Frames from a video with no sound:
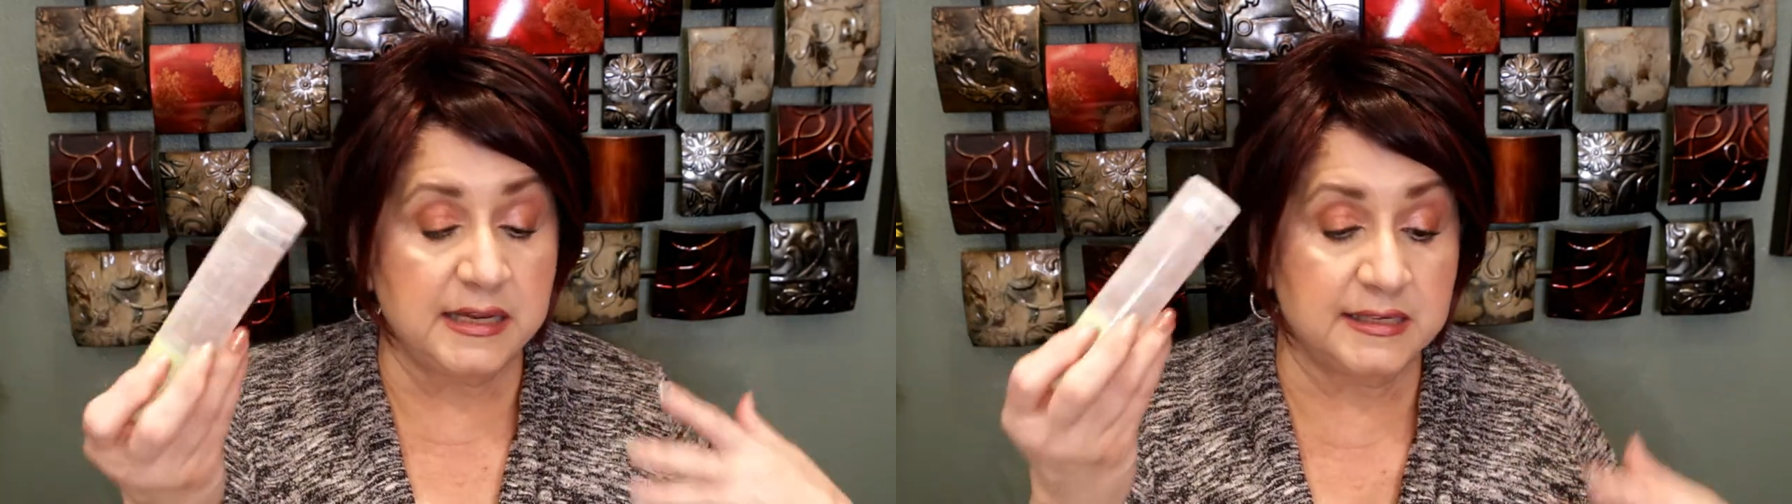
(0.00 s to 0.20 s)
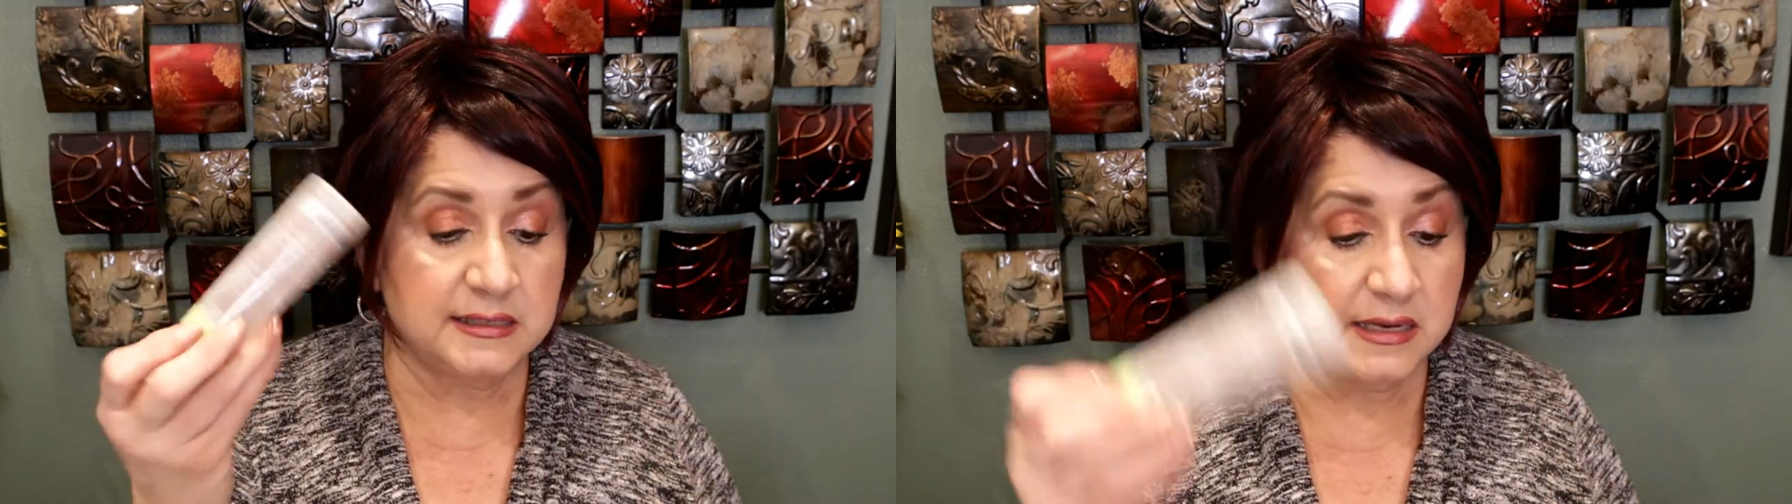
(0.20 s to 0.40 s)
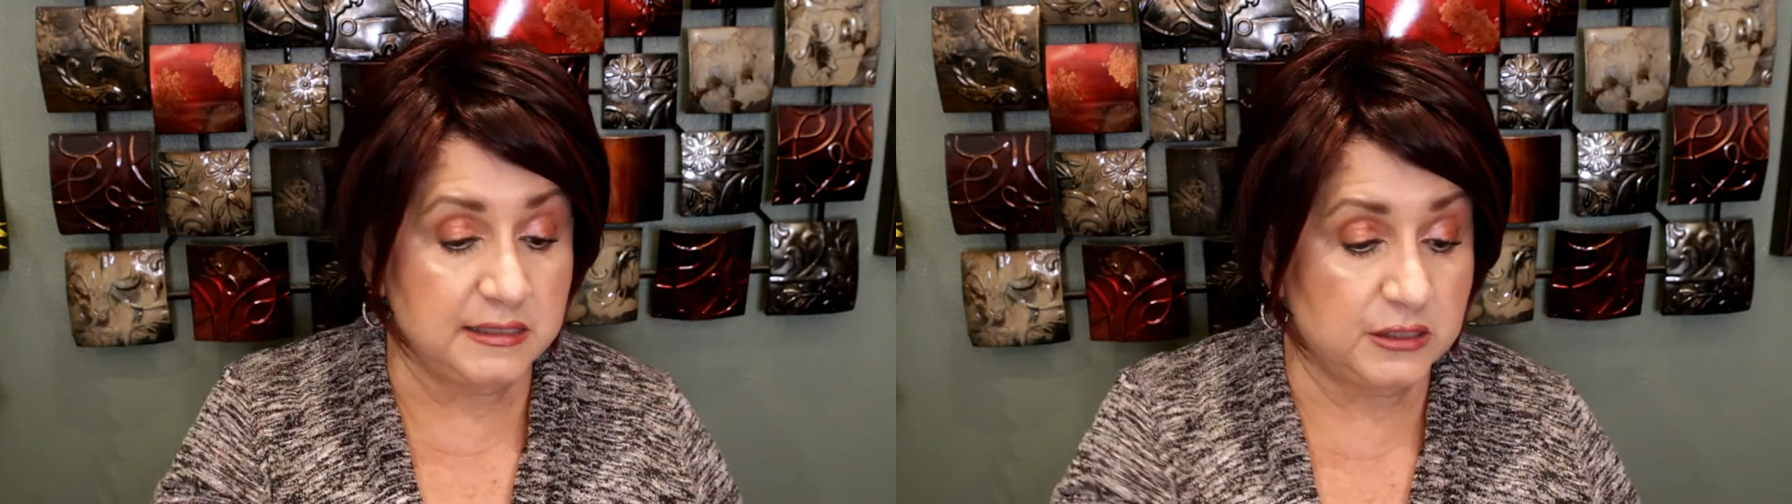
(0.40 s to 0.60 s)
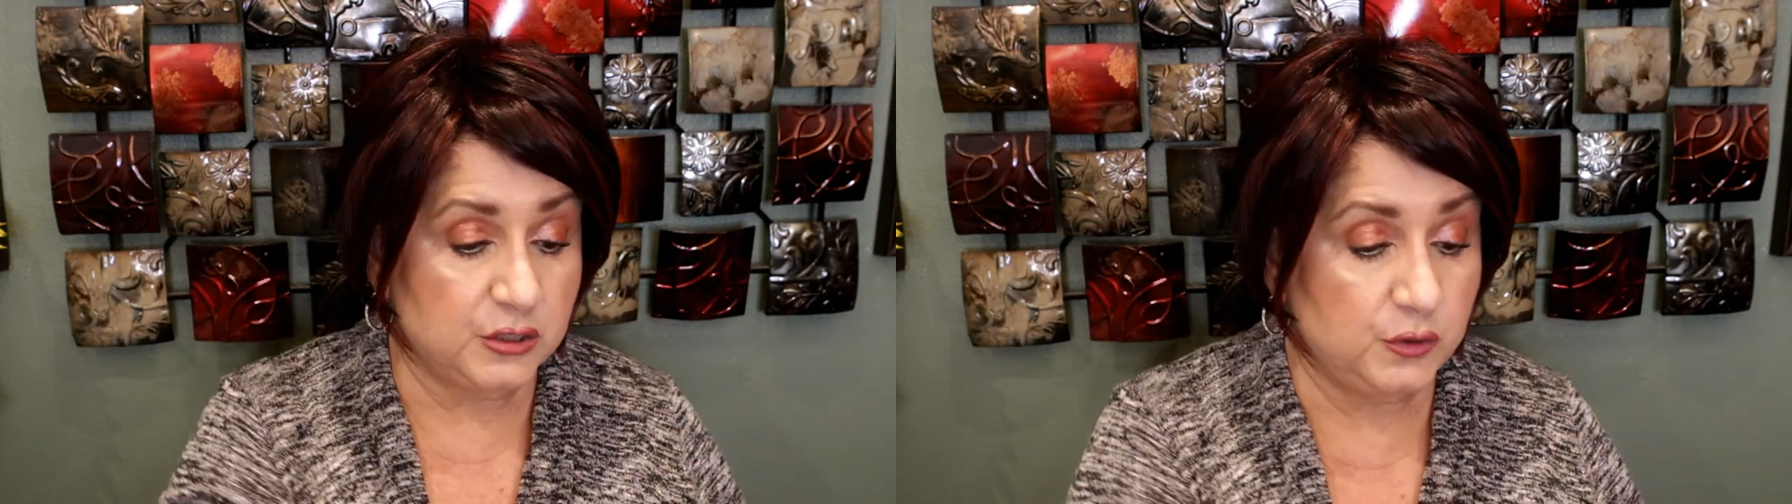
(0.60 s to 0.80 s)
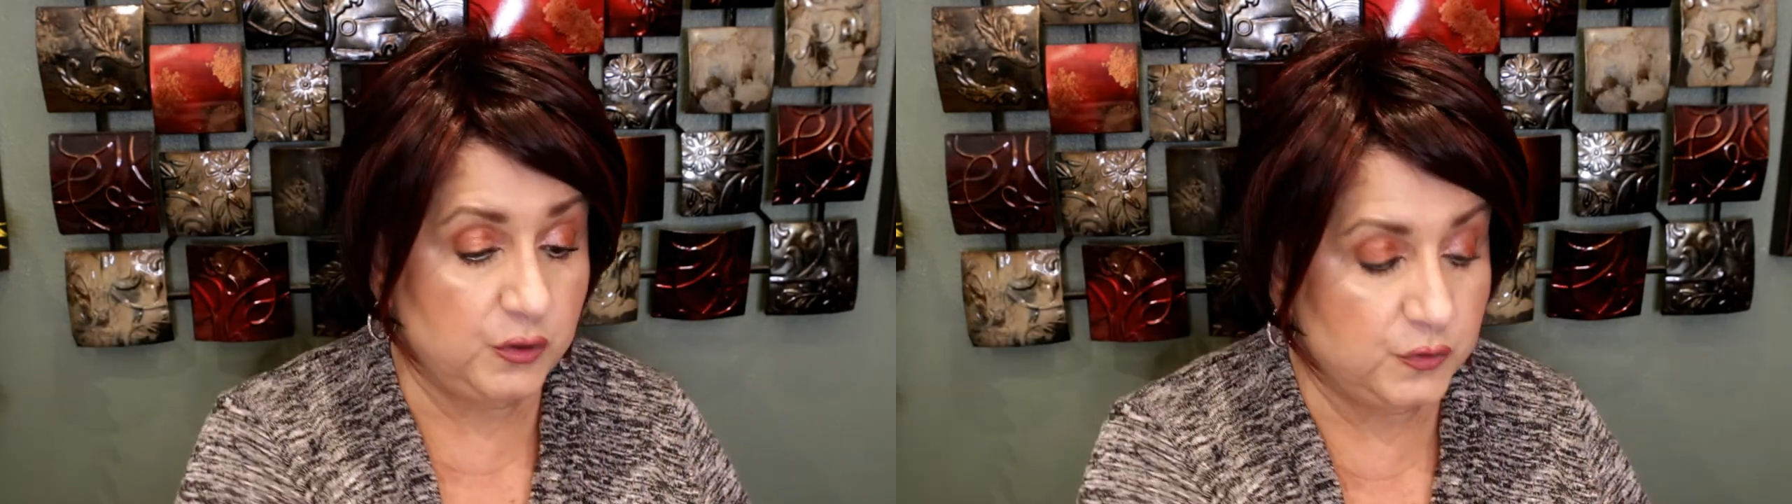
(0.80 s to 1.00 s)
and it's nice
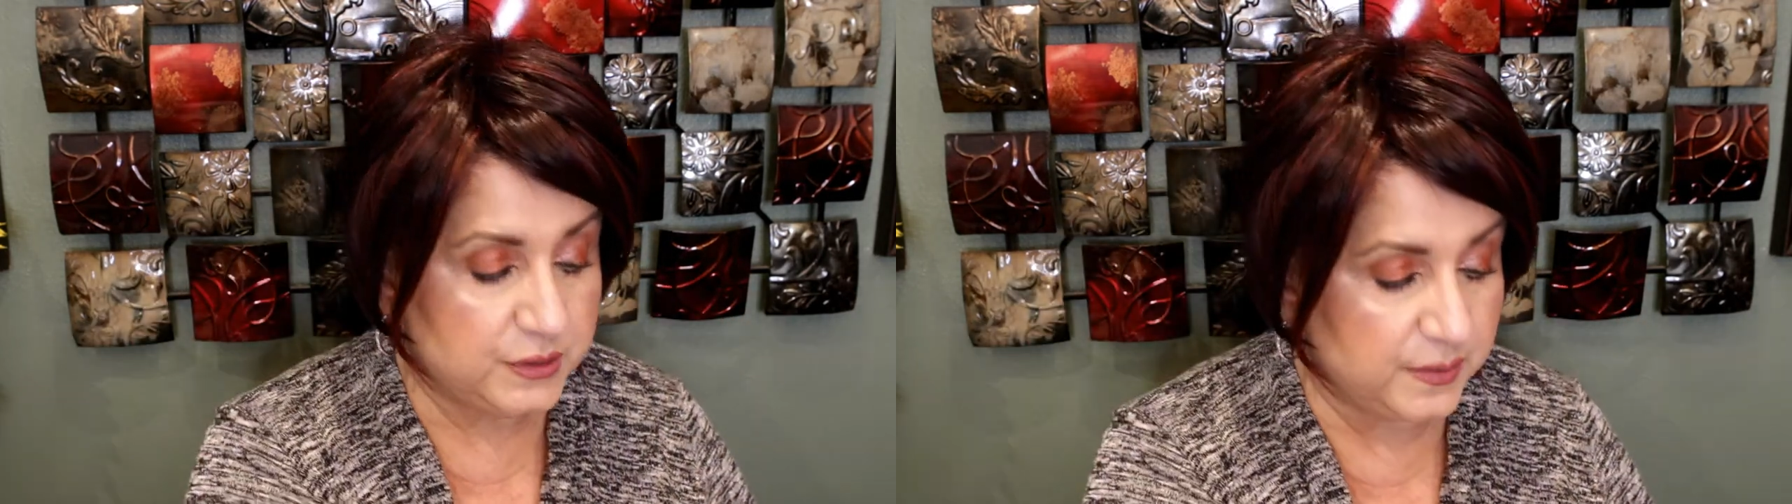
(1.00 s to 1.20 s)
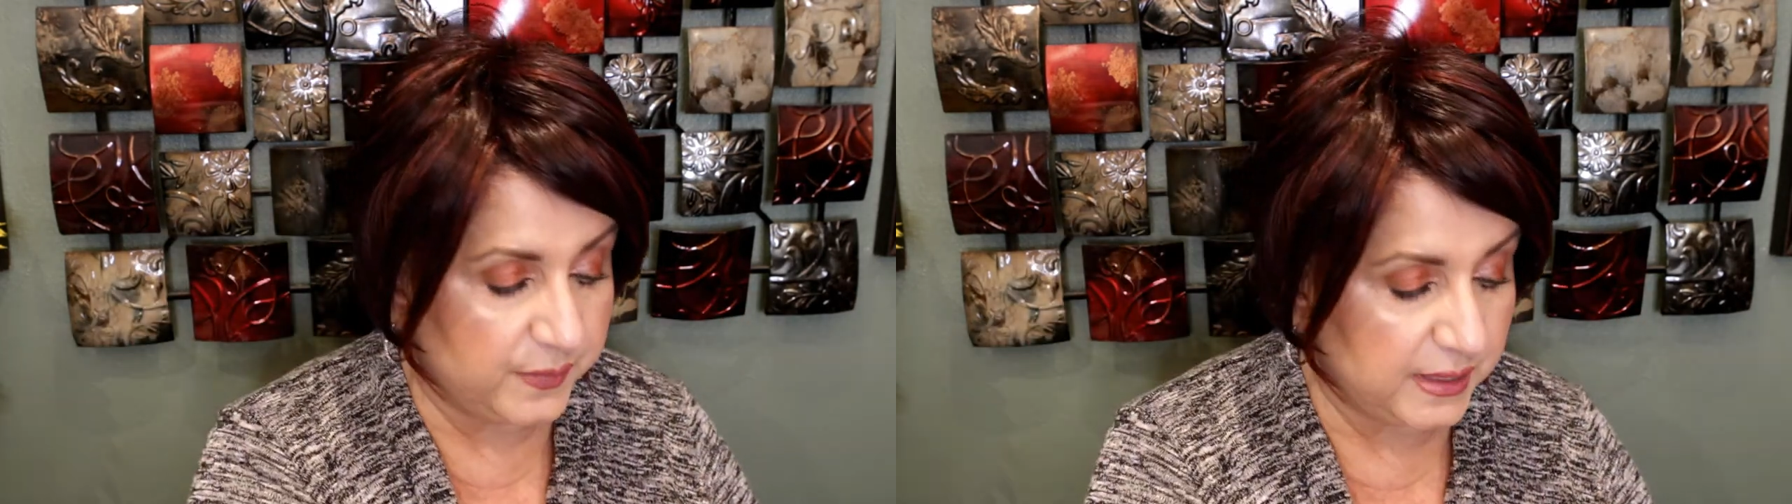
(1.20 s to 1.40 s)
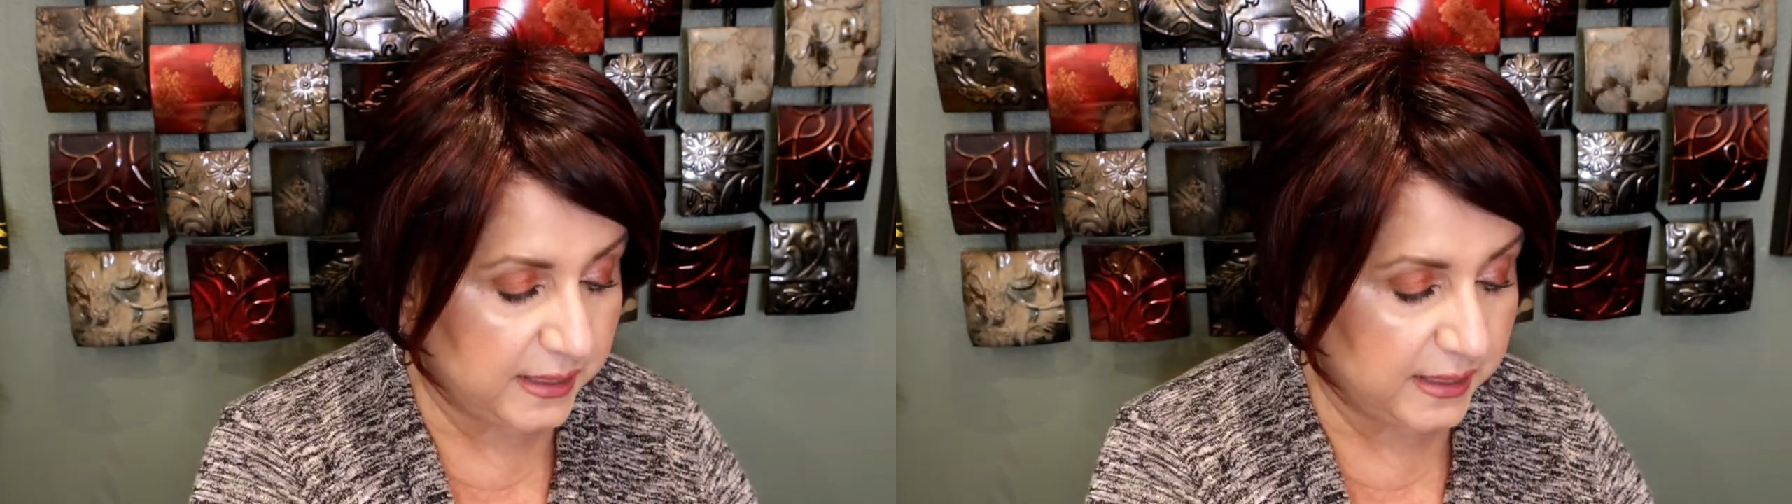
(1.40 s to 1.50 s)
to use something